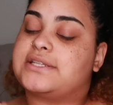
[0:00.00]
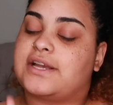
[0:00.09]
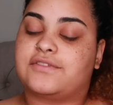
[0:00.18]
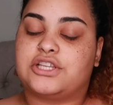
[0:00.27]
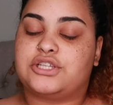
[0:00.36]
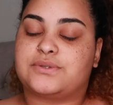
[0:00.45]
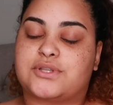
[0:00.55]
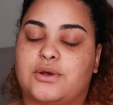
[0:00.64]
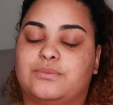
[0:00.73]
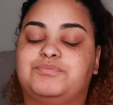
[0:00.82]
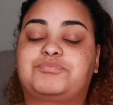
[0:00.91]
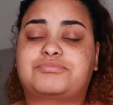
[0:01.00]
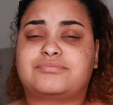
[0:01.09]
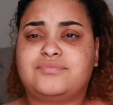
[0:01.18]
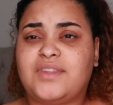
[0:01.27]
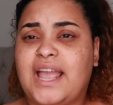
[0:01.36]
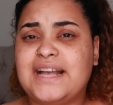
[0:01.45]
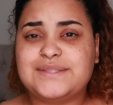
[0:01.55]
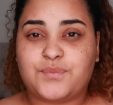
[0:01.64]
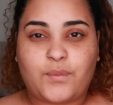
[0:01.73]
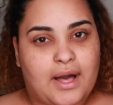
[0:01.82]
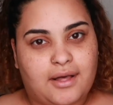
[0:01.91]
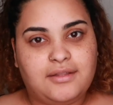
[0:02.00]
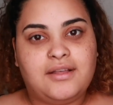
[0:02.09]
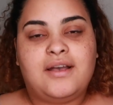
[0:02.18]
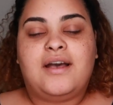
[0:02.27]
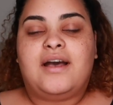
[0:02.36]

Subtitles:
definitely do so as well.